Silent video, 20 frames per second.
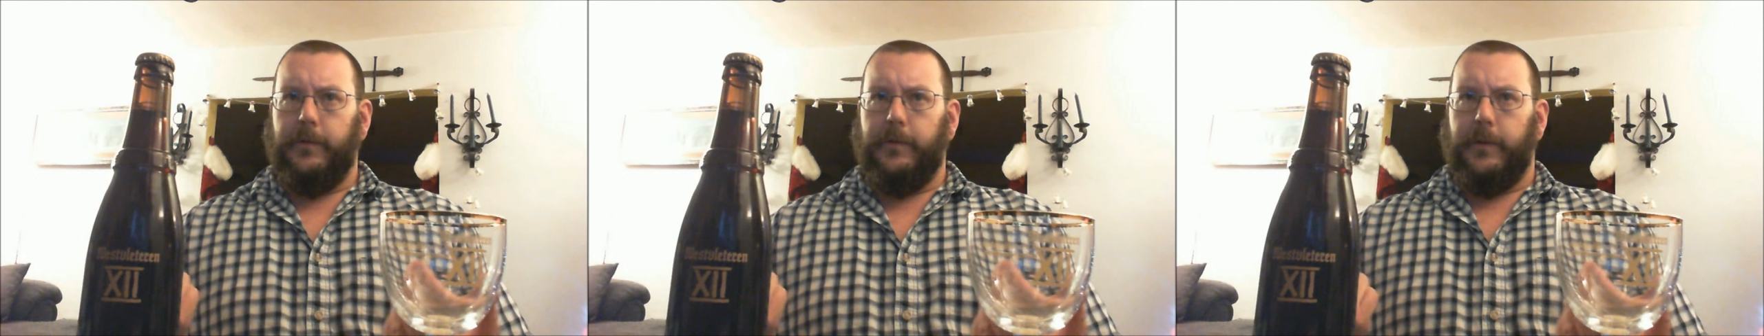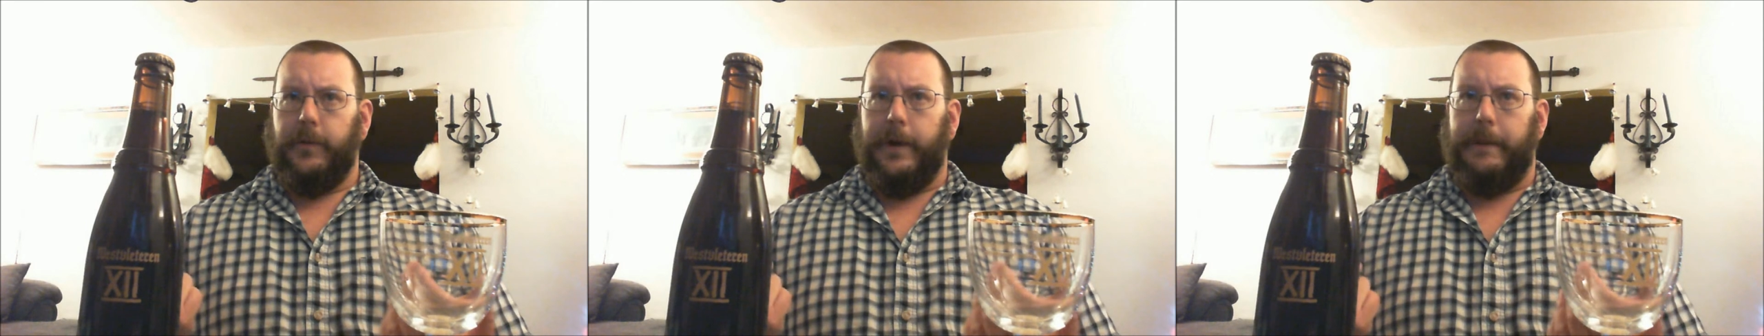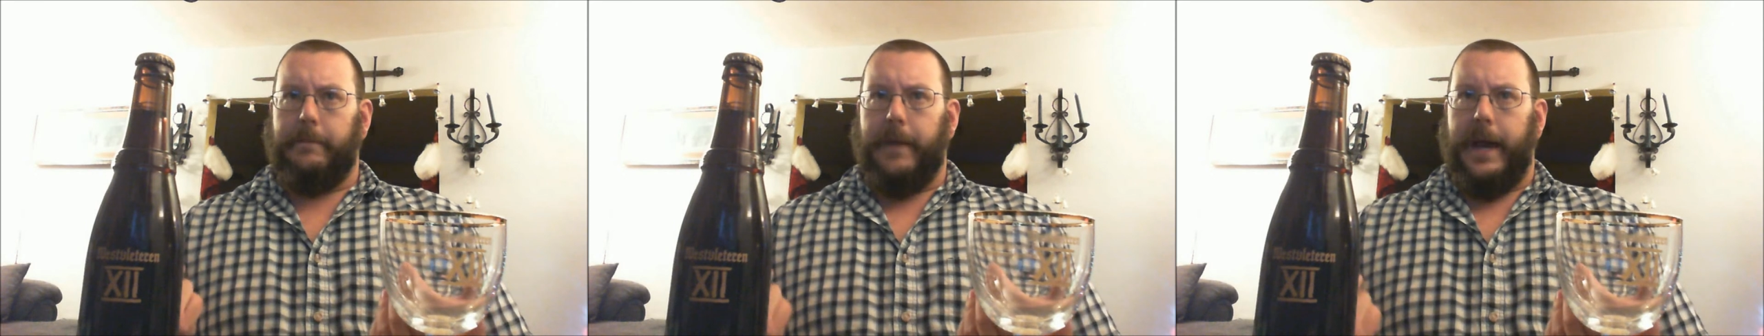
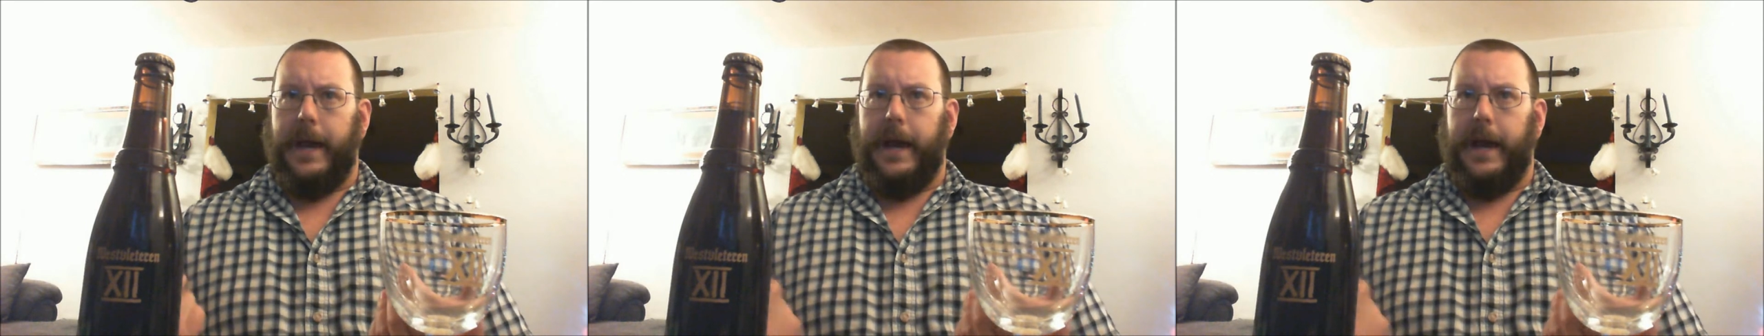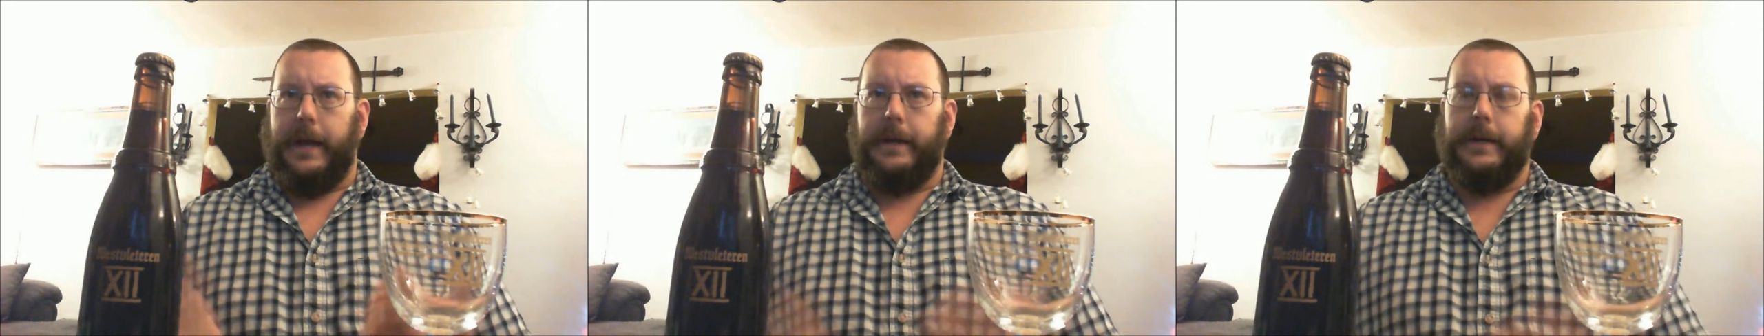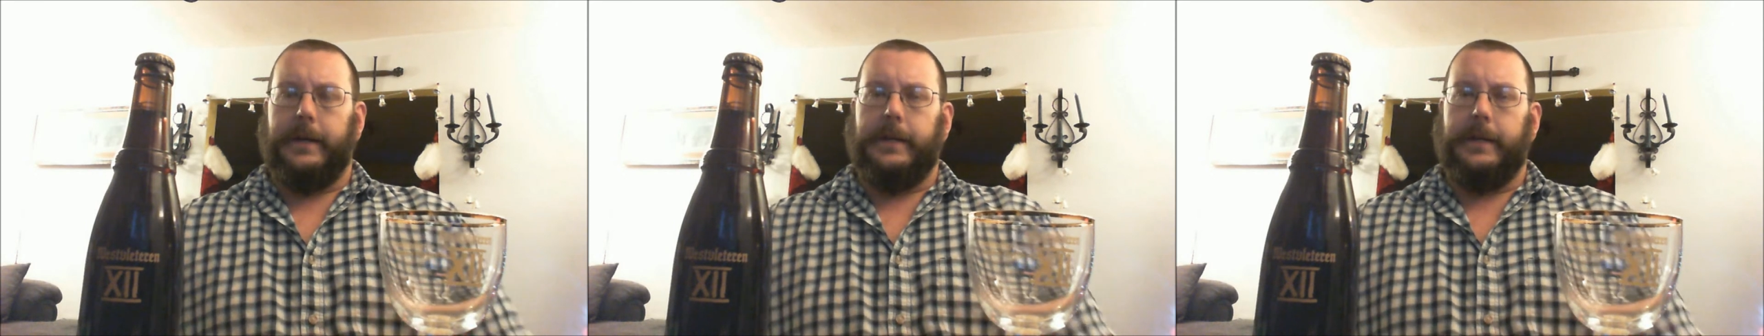went
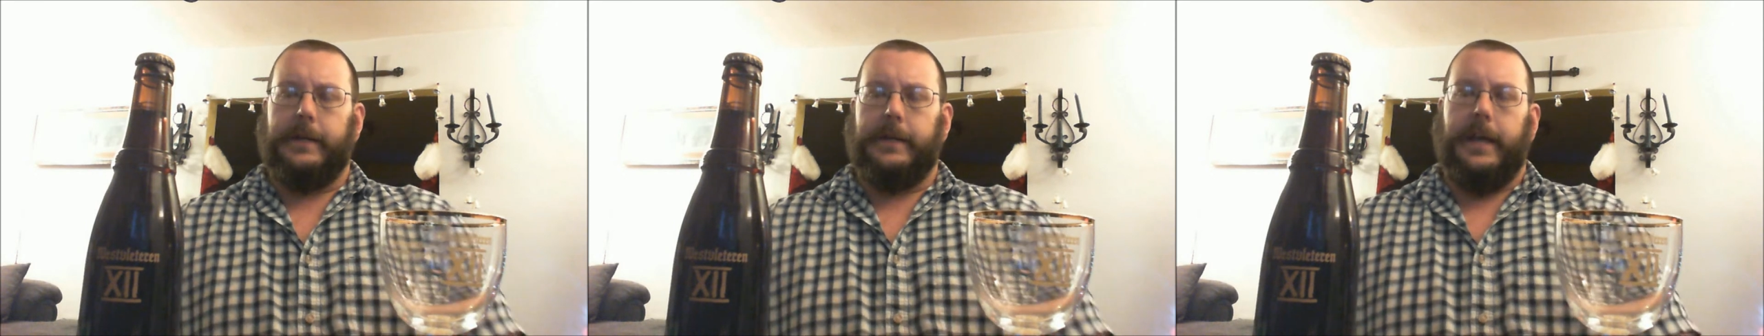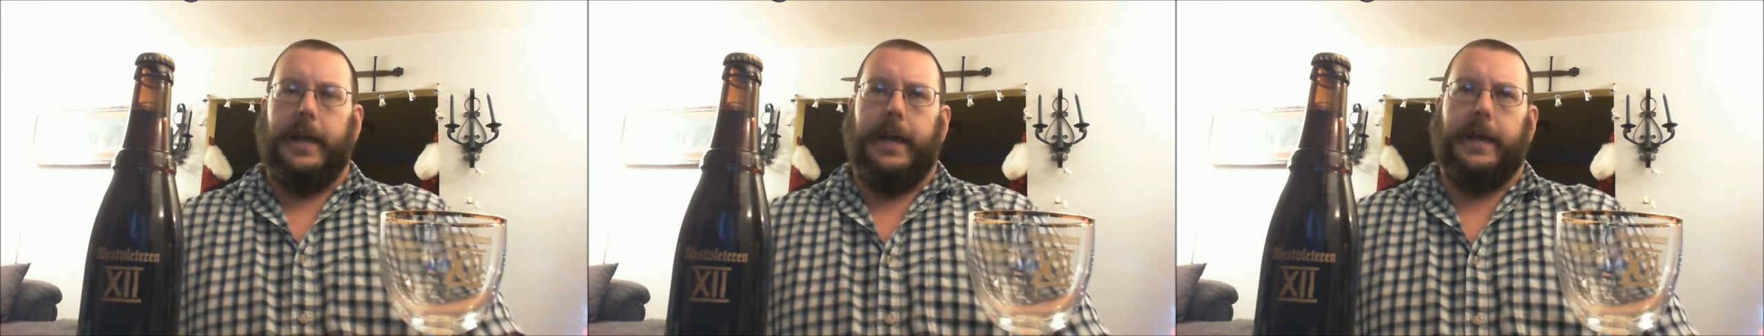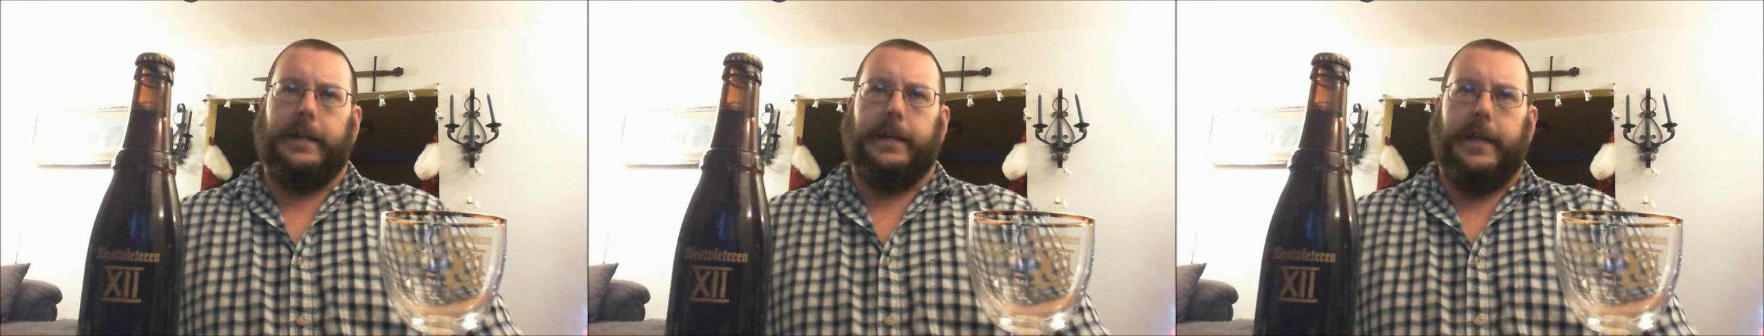bad
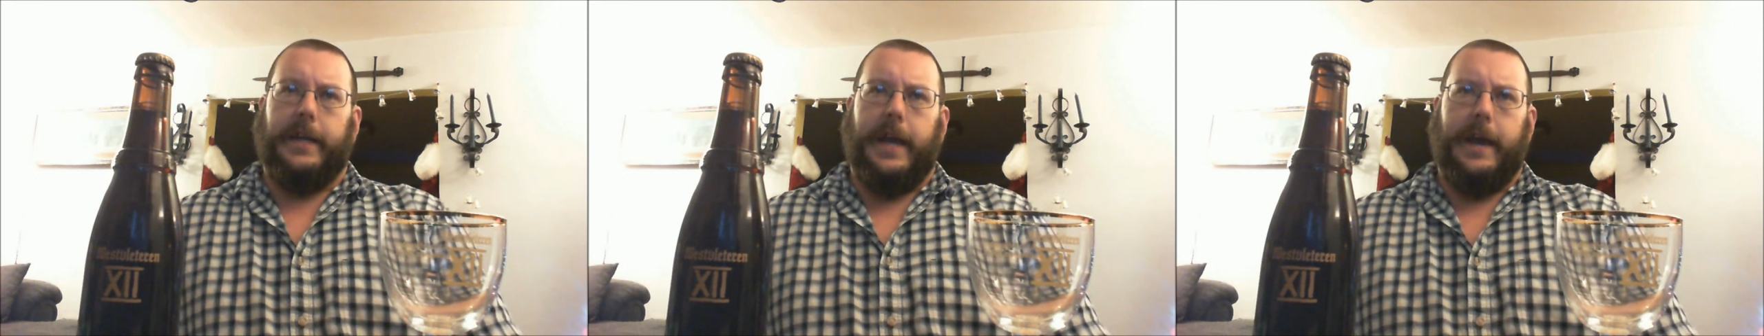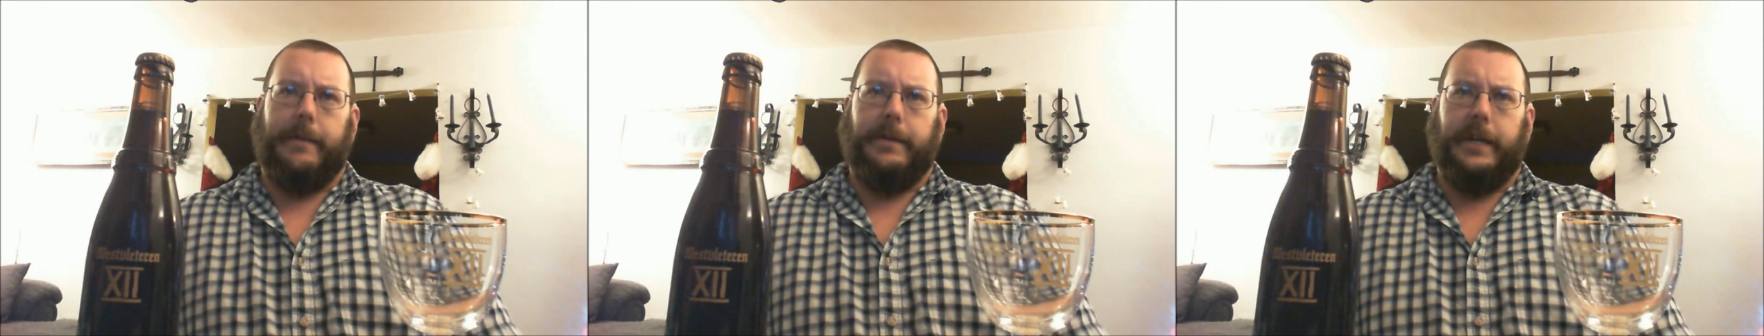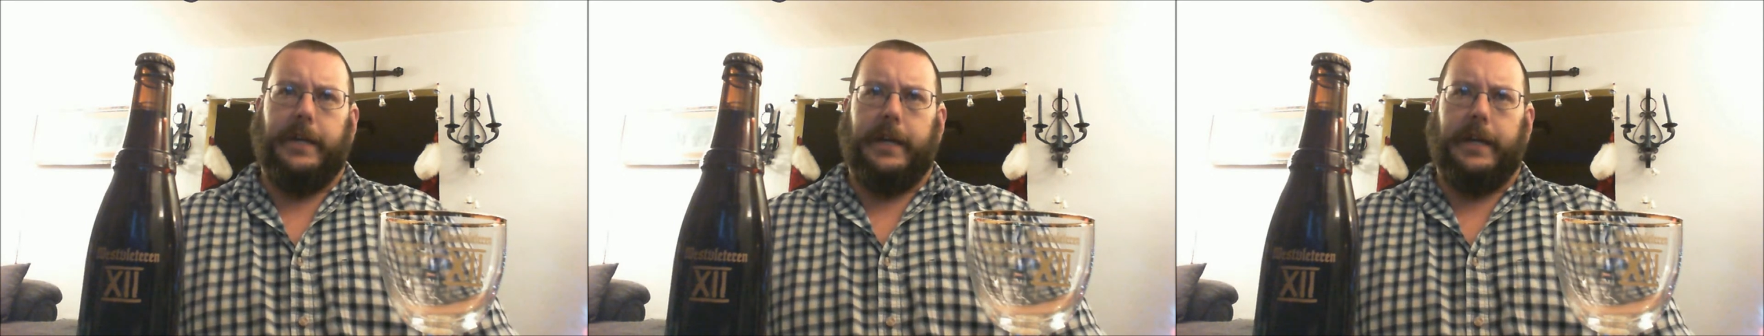and the
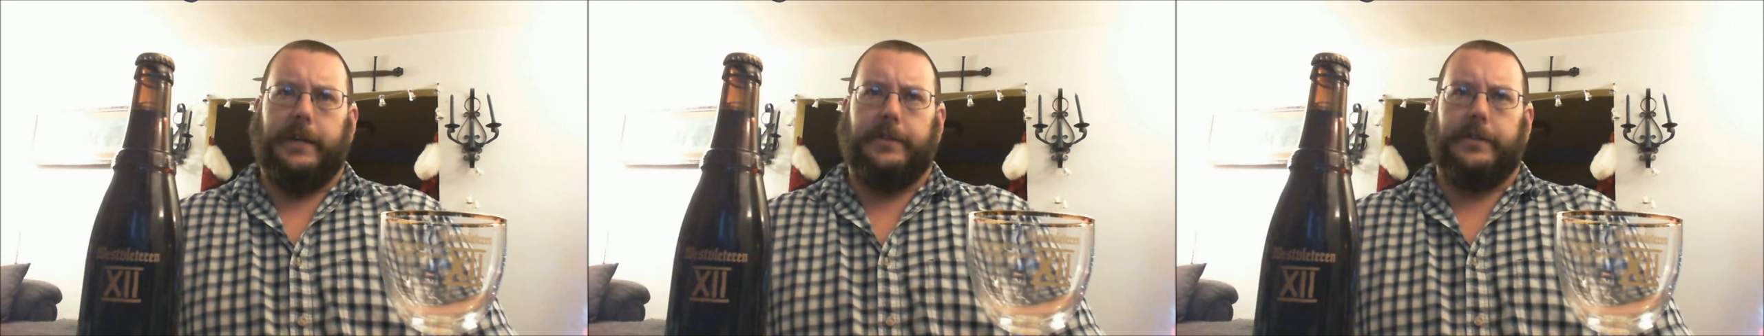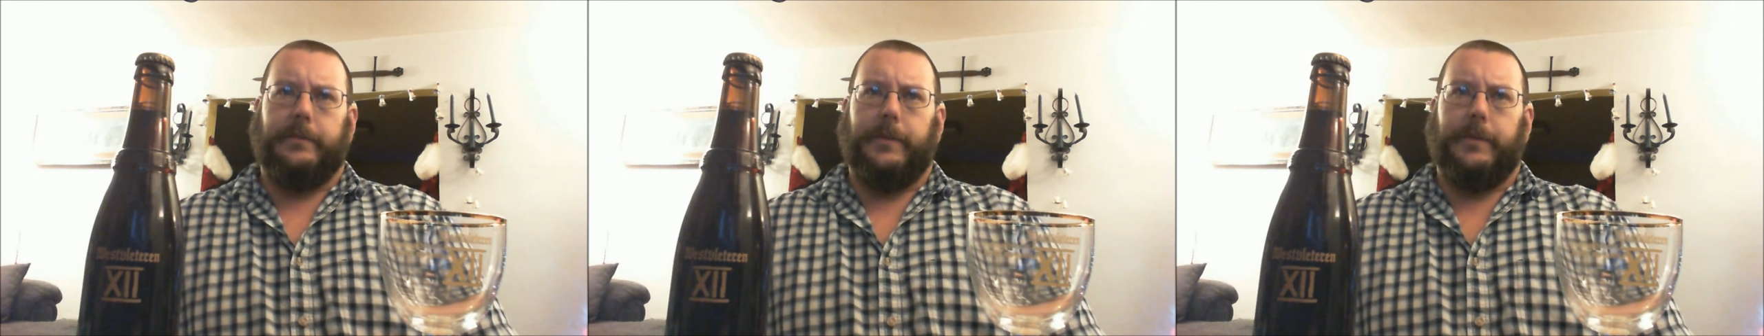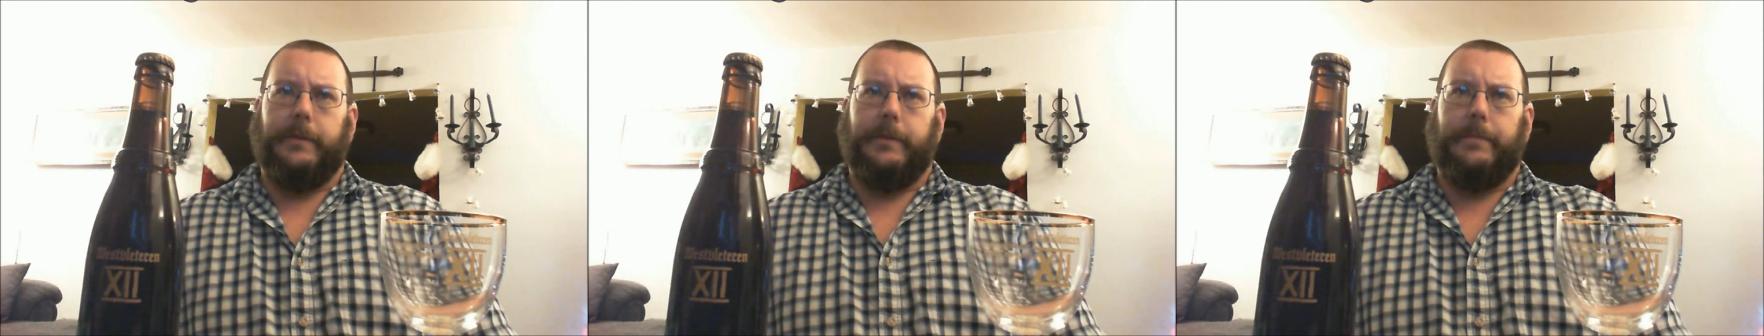Abbey needed
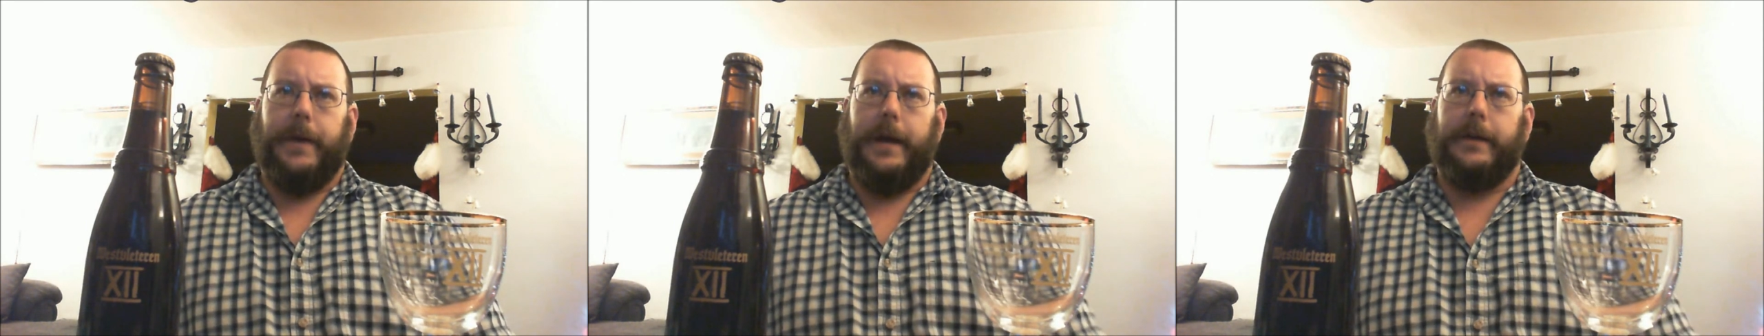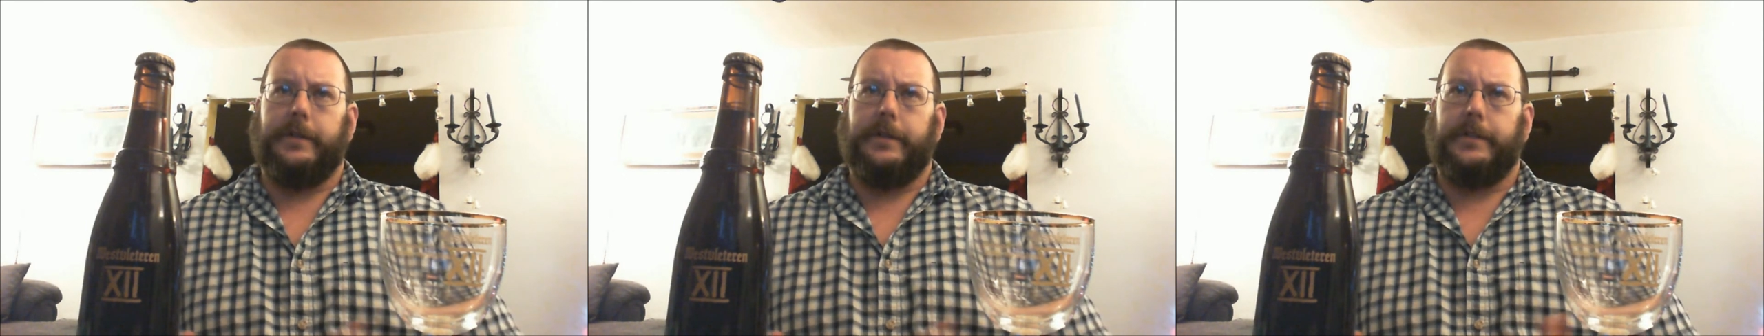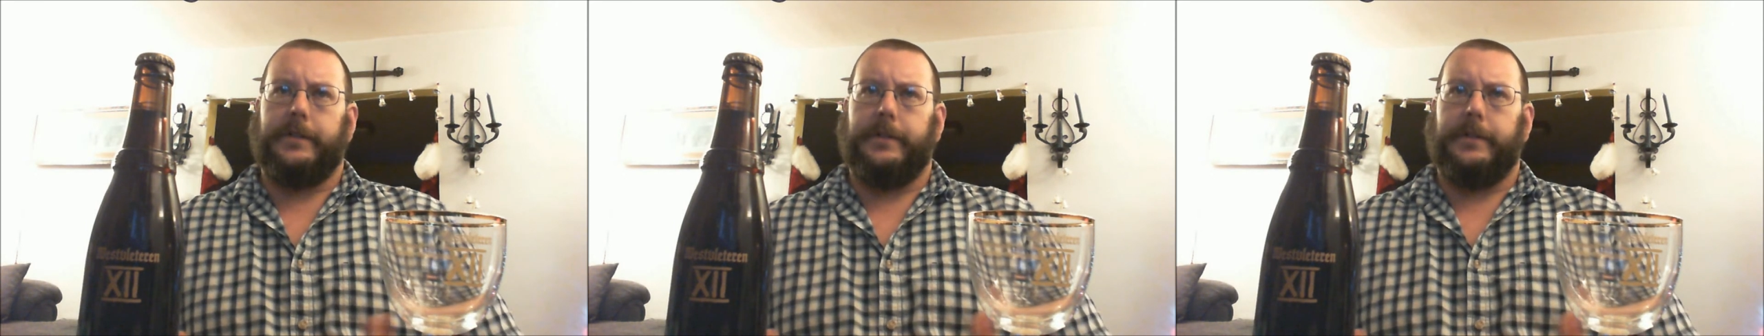some repairs,